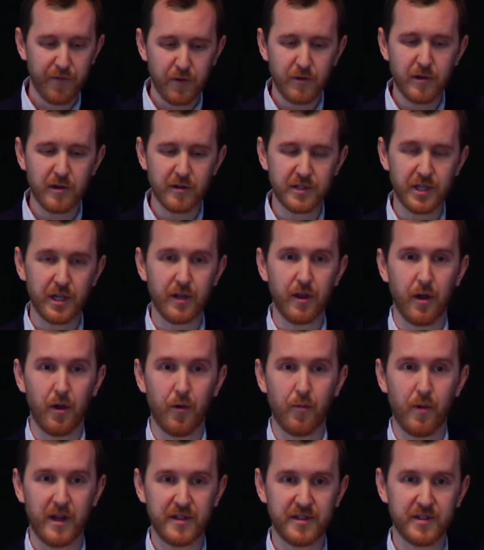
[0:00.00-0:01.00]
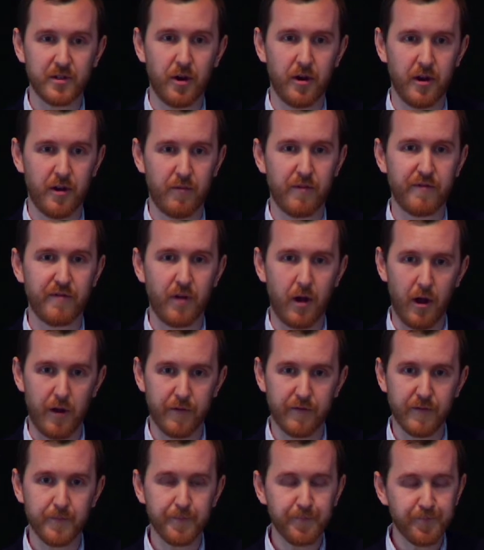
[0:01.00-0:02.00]
A few years ago, when I started
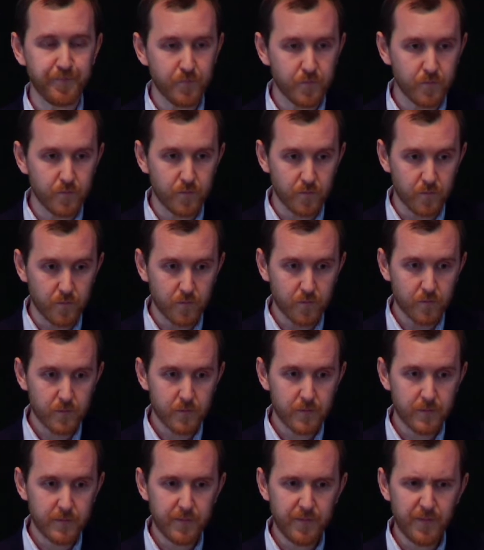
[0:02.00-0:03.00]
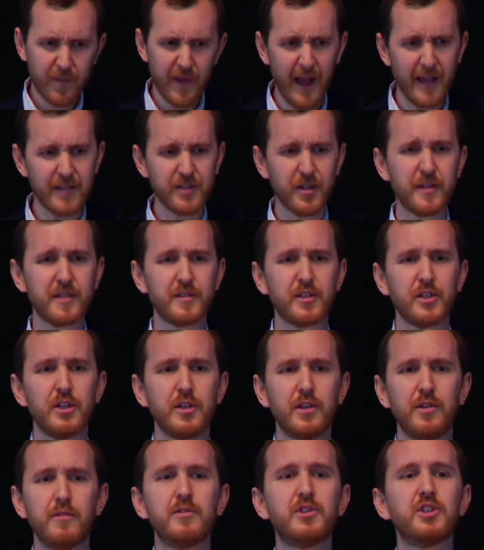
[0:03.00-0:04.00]
RE-volve, I saw
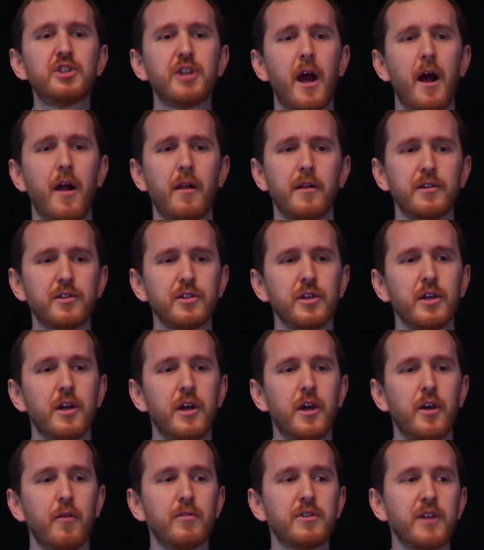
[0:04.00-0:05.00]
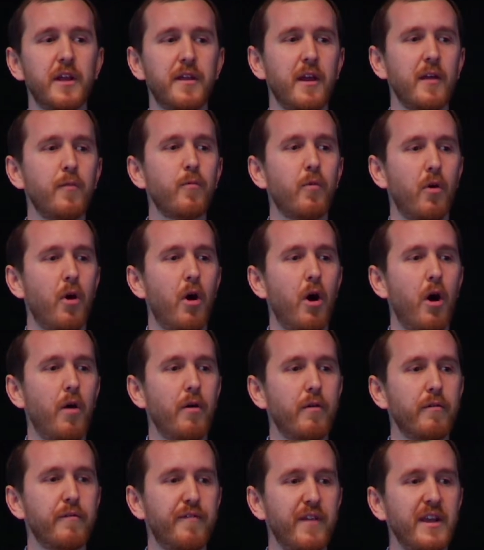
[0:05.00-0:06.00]
this huge challenge, which I think we're
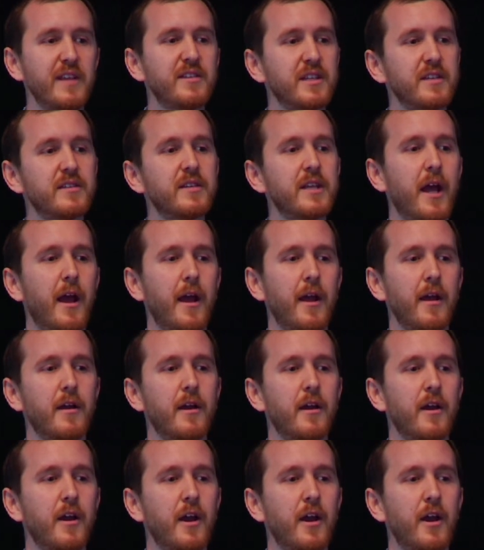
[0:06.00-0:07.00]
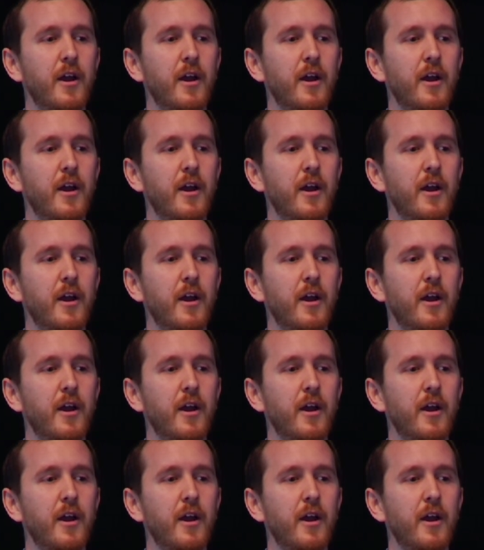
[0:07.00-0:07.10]
all facing today,